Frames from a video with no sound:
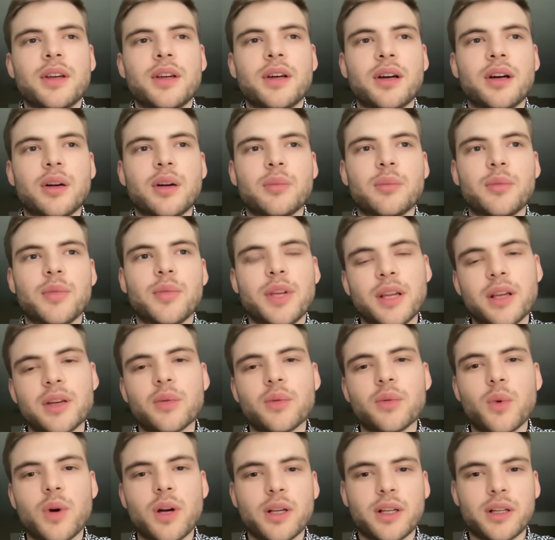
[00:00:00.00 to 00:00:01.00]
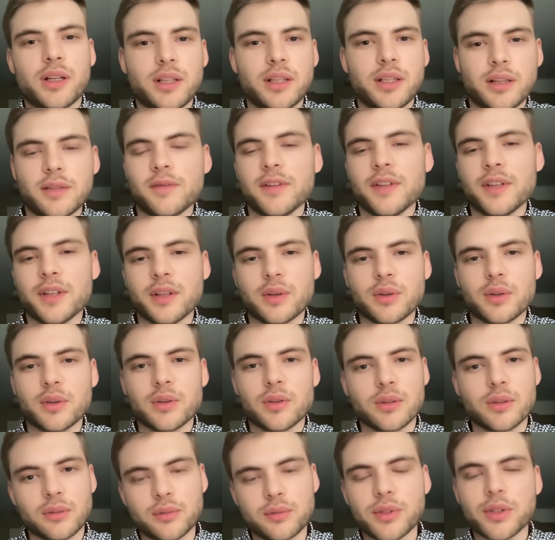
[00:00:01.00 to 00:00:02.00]
And while you're in the
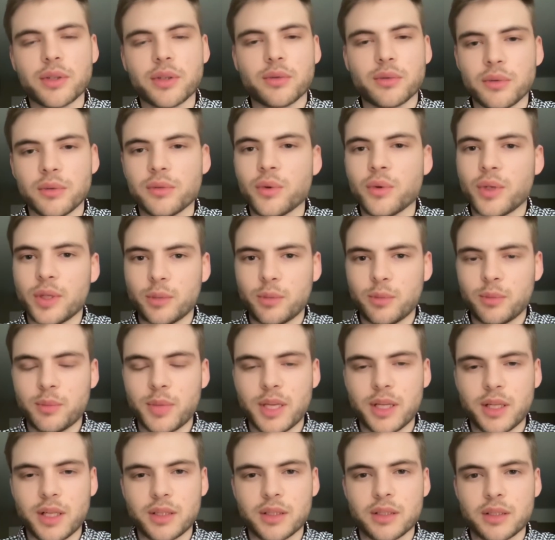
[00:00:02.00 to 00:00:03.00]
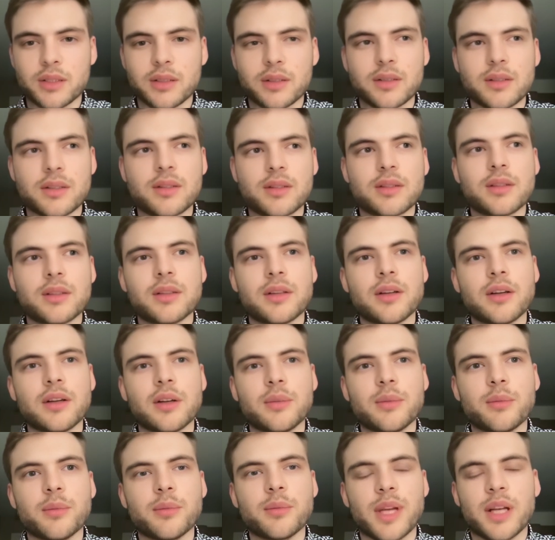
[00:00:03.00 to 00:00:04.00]
vehicle, reviewing patients'
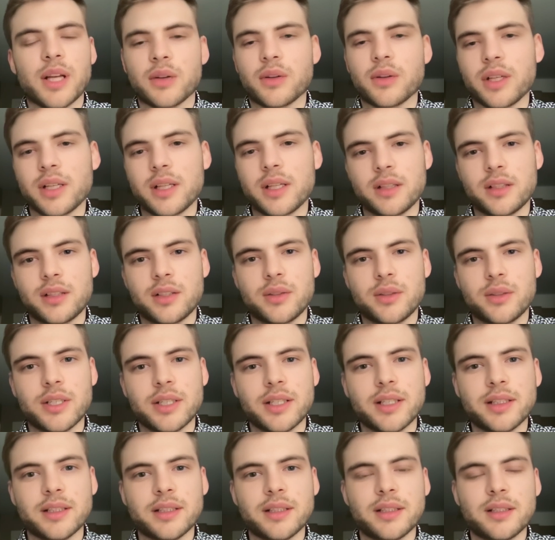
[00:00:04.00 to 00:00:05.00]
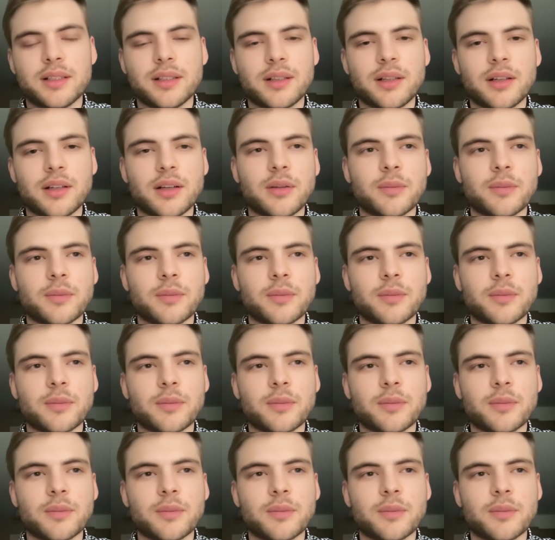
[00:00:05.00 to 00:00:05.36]
medical histories.